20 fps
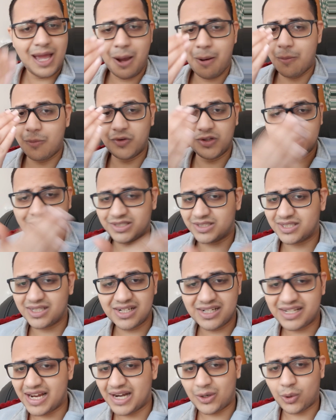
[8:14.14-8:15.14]
We'll
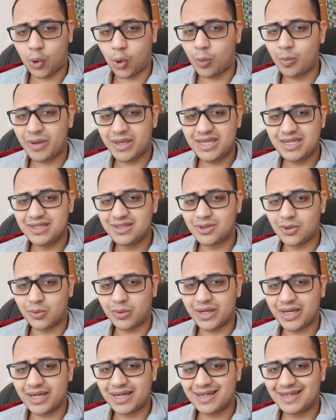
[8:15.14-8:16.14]
still get home either
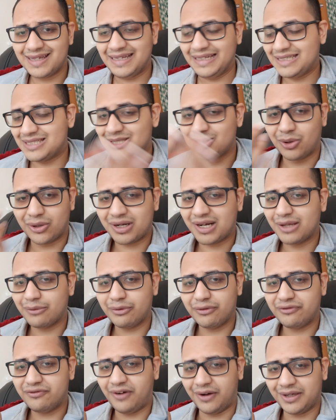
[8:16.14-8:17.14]
way. It's not like
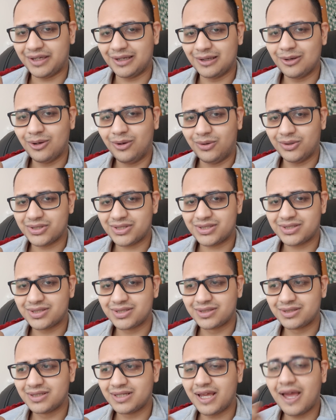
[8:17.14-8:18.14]
we're fucking lost.
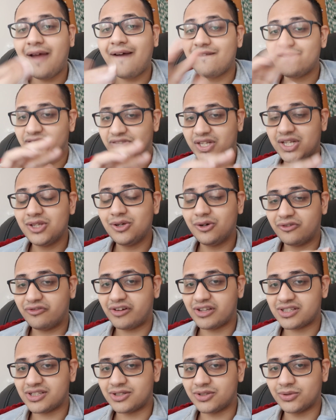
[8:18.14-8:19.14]
Three of
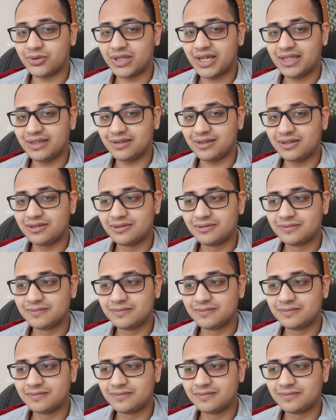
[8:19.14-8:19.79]
us are together.